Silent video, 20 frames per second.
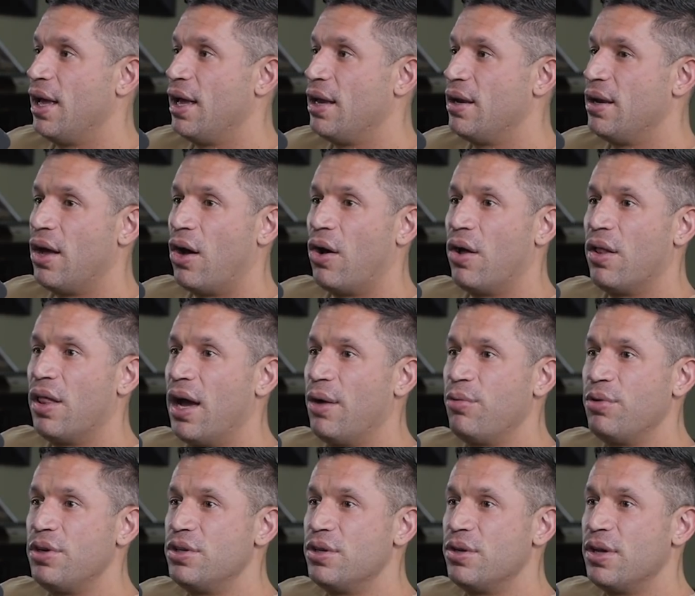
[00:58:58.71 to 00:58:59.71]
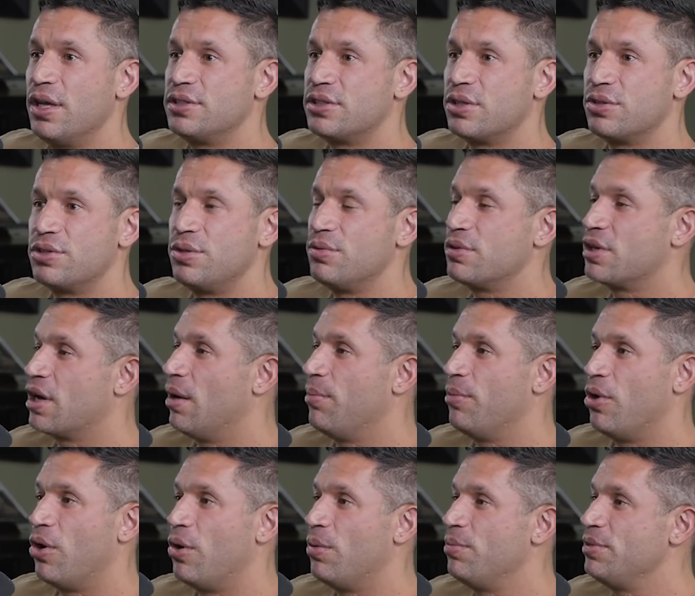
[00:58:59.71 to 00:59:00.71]
And so she would
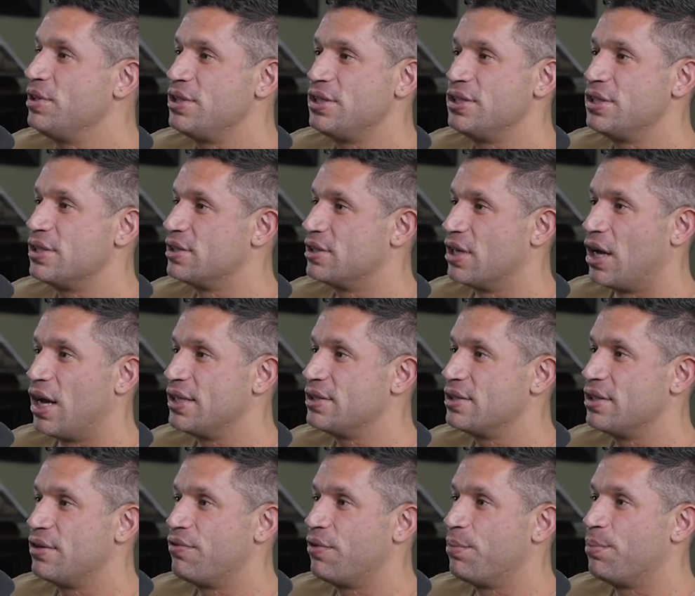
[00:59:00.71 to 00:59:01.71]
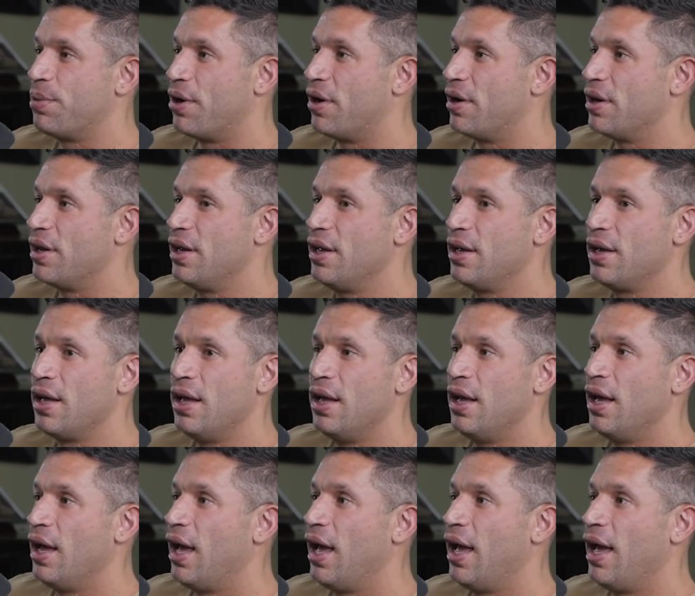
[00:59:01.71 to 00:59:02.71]
come home and she's exhausted from
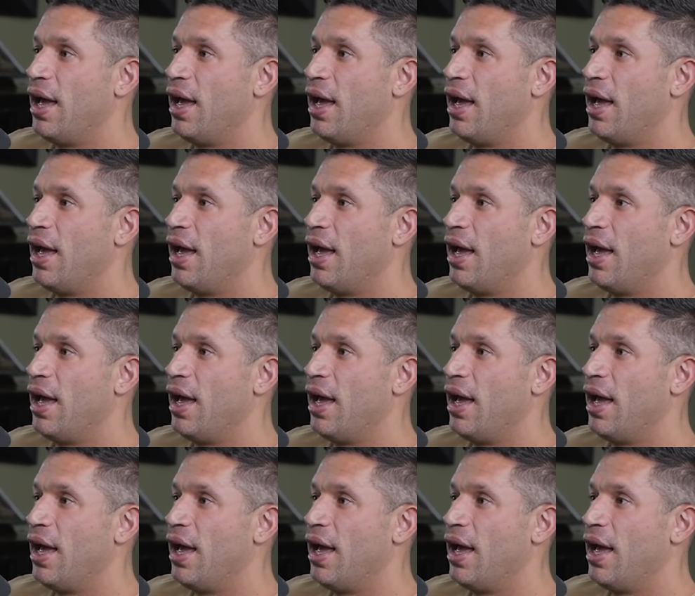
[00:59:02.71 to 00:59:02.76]
partying.